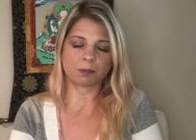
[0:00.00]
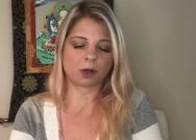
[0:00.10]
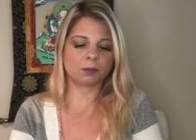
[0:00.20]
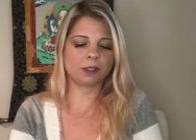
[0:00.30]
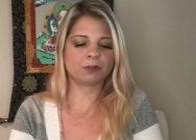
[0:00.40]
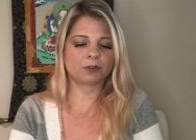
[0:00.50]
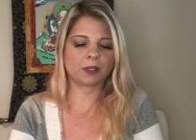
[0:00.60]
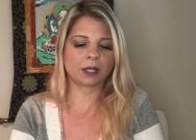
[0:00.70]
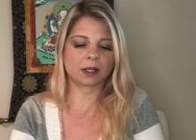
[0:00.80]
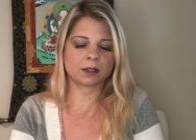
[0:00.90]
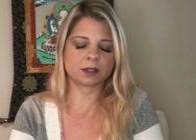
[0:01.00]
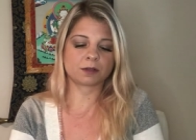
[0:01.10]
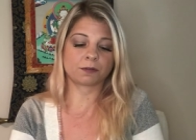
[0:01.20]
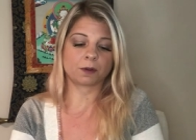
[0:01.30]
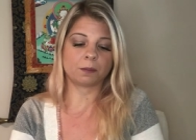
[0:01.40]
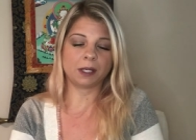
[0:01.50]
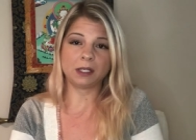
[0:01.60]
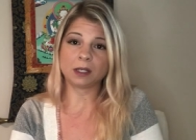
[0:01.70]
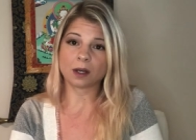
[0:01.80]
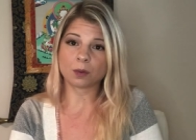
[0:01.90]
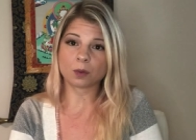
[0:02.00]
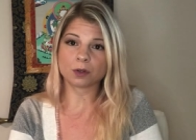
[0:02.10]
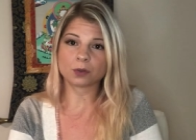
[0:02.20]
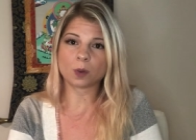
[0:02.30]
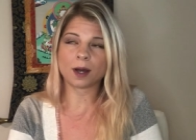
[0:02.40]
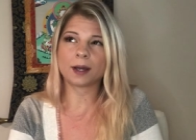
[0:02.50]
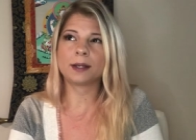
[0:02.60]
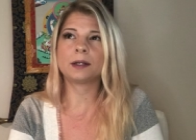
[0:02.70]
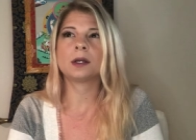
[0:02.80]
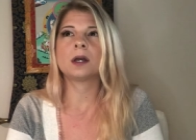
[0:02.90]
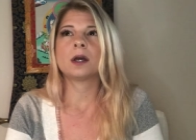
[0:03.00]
palm leaf readings from India worldwide